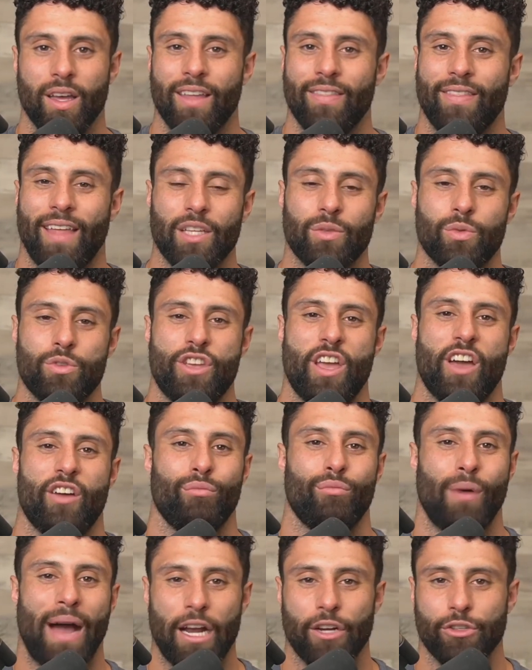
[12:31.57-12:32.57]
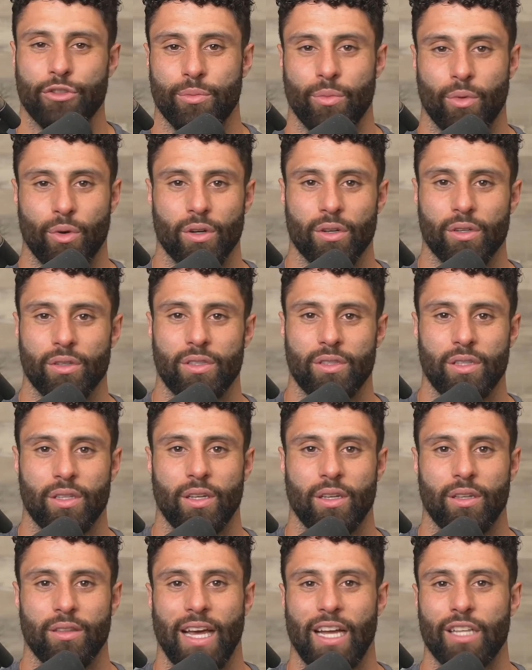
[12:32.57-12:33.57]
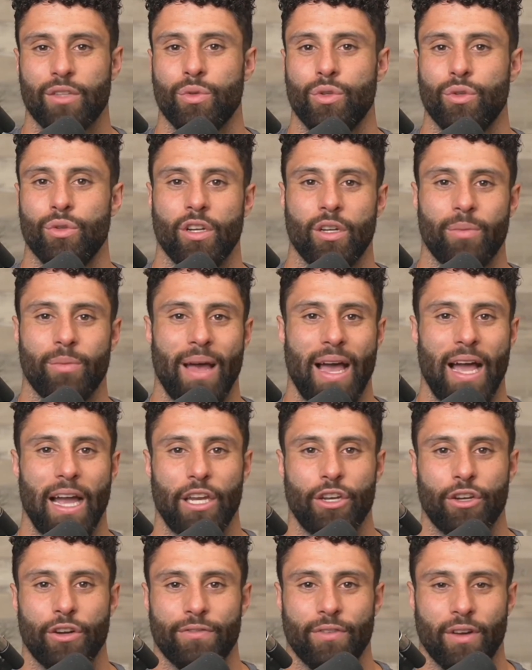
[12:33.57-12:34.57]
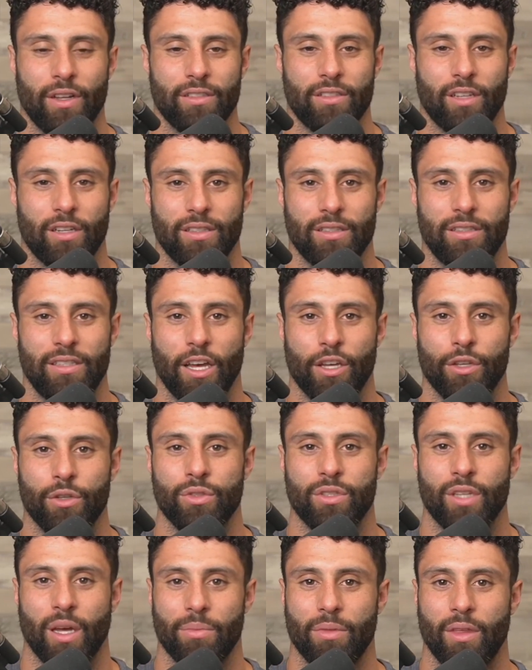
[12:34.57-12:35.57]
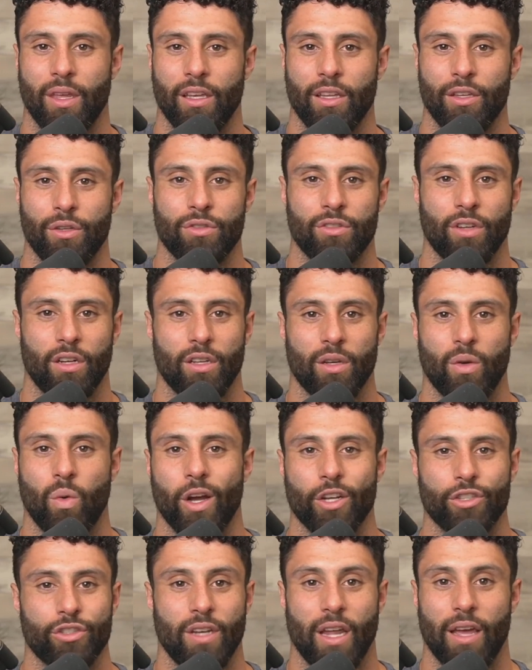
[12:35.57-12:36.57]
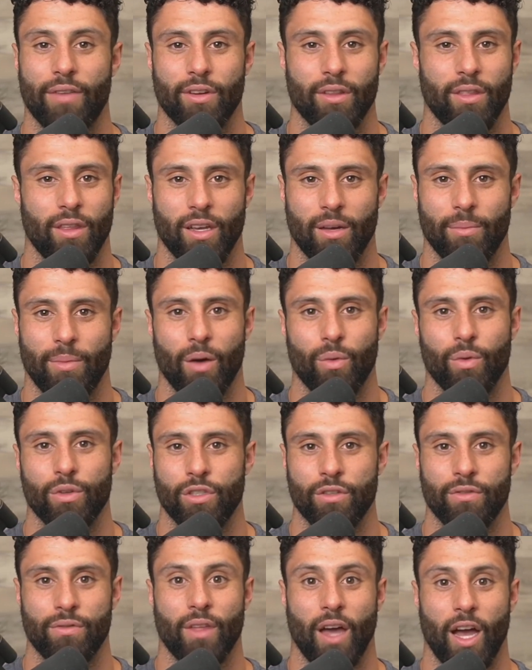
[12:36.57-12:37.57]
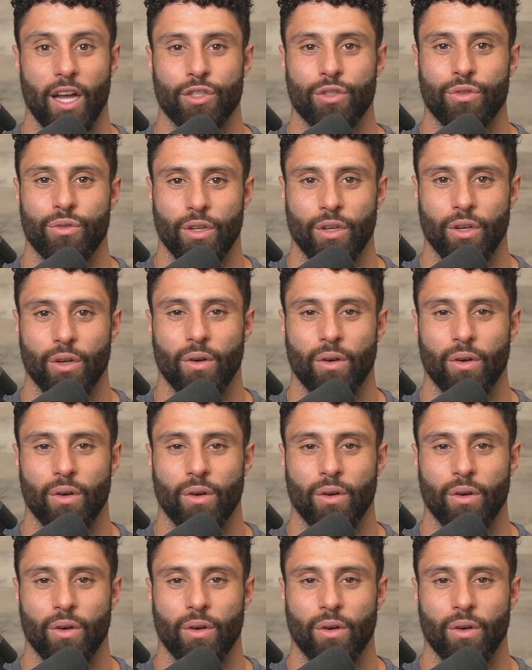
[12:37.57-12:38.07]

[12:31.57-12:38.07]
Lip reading: That's when you have buyer's remorse. That's when you look back and your friends start to tell you something and you start to question everything about what you thought you knew.